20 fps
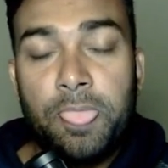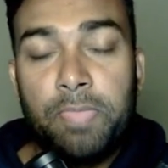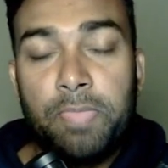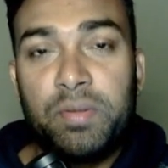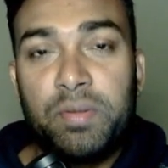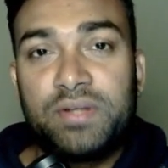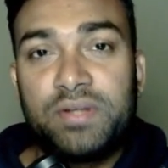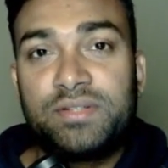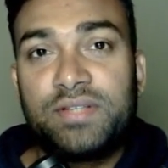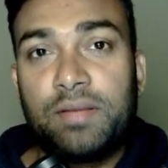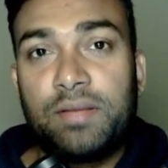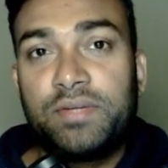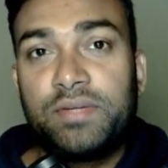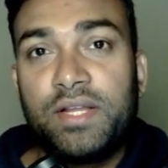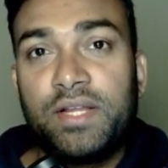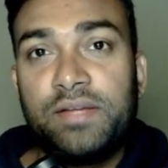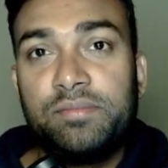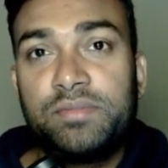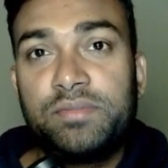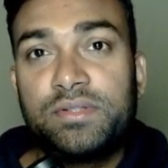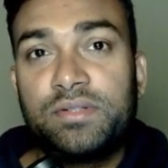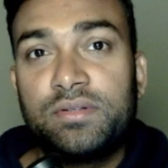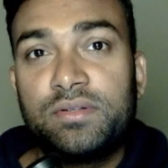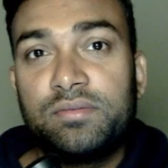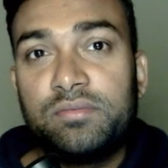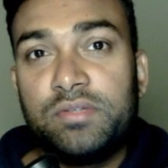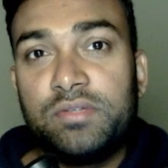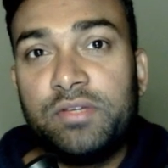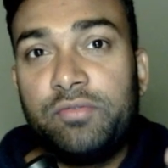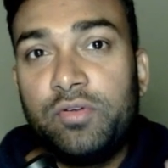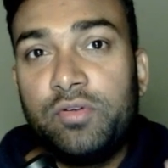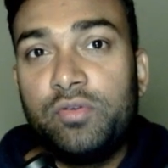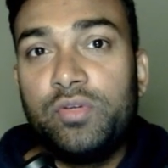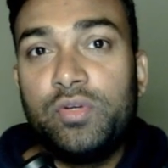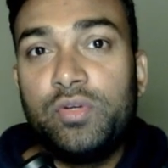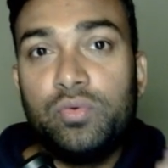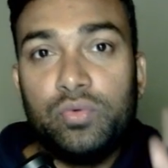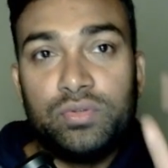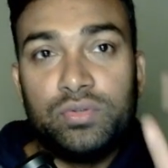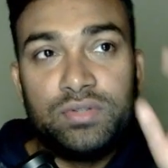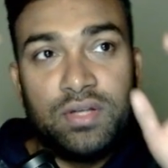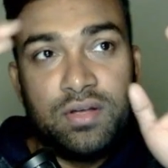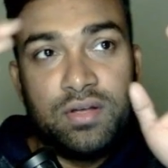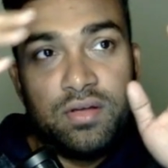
But sometimes if you use